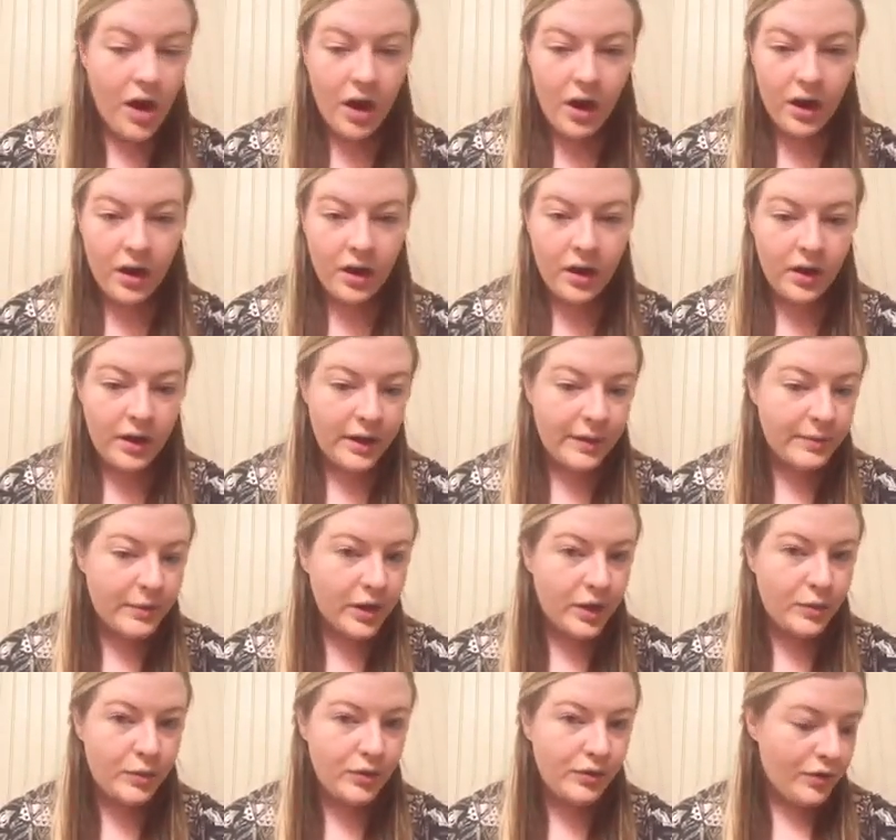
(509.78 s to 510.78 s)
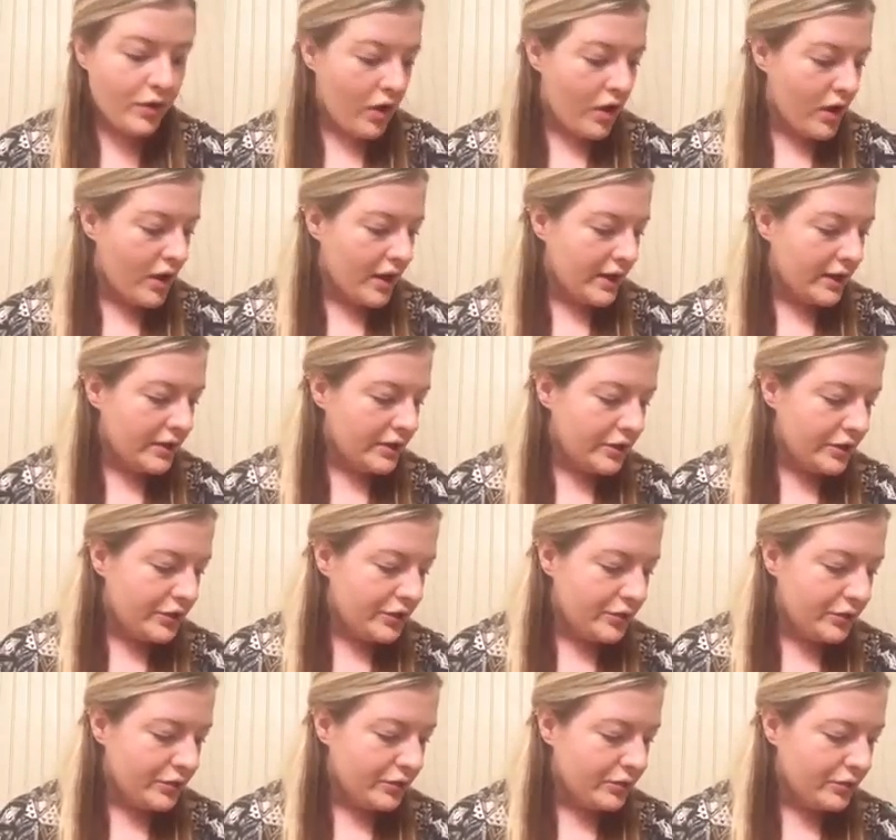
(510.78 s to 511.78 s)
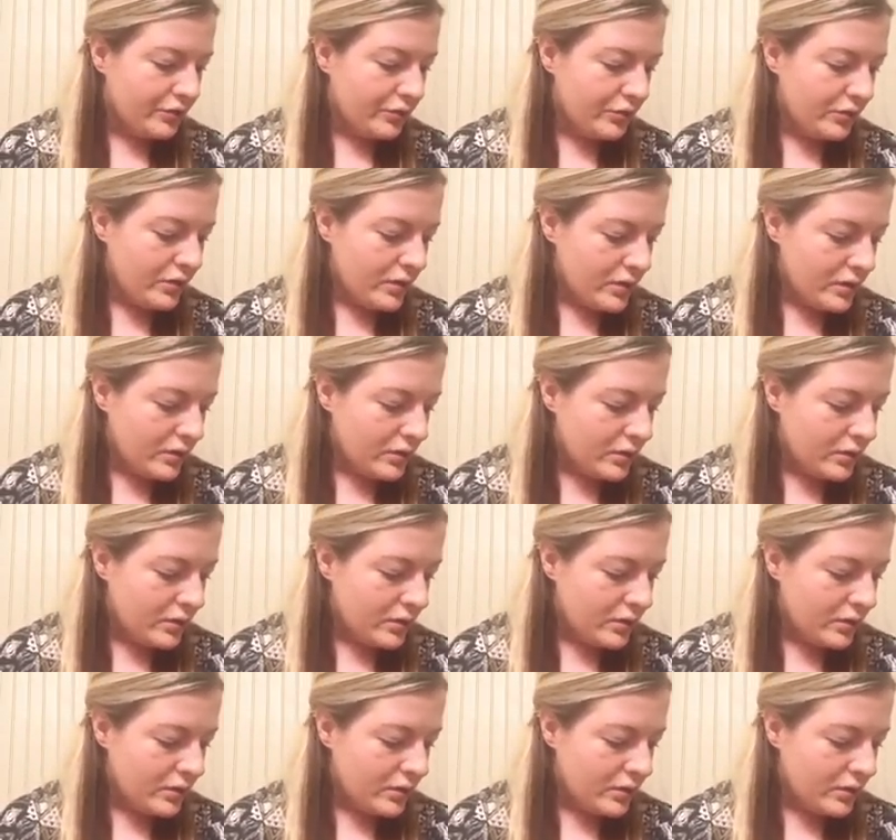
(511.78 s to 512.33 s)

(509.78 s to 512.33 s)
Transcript: I'm gonna move on to